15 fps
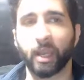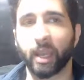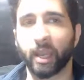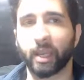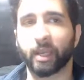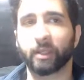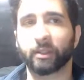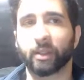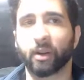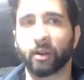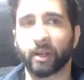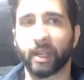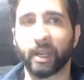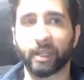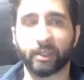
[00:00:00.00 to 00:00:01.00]
And
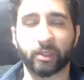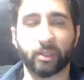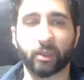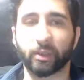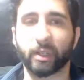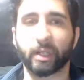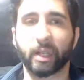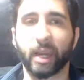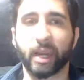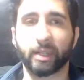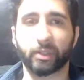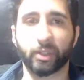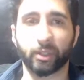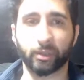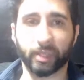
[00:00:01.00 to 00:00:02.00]
our Getting Started
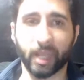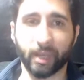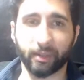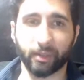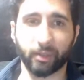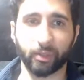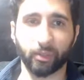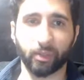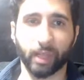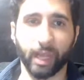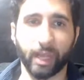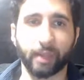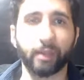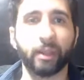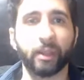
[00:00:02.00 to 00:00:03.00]
guide shows how to do
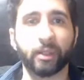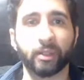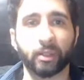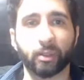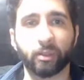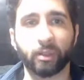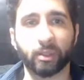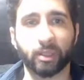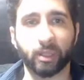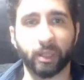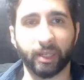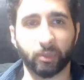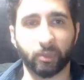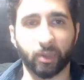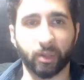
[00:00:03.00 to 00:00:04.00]
that. So I'm going to
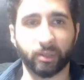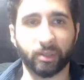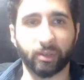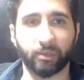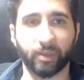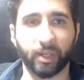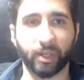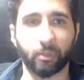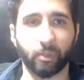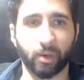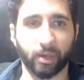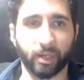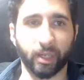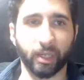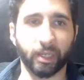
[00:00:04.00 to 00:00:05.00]
select Rockstar Video
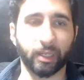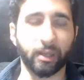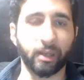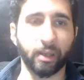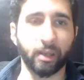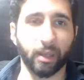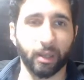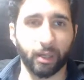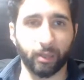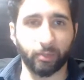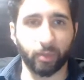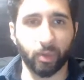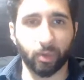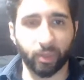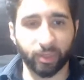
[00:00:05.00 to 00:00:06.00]
Marketing, and
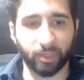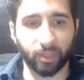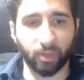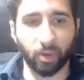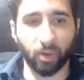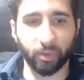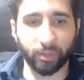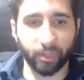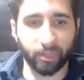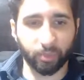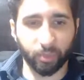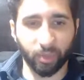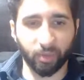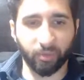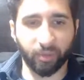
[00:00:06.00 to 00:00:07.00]
I'm going to call
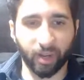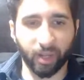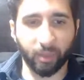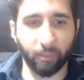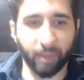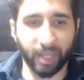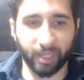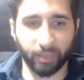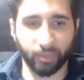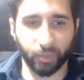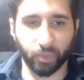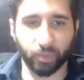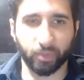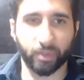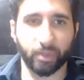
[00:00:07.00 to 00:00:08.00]
this Profile
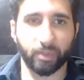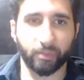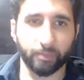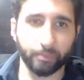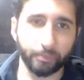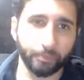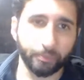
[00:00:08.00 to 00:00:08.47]
Managers.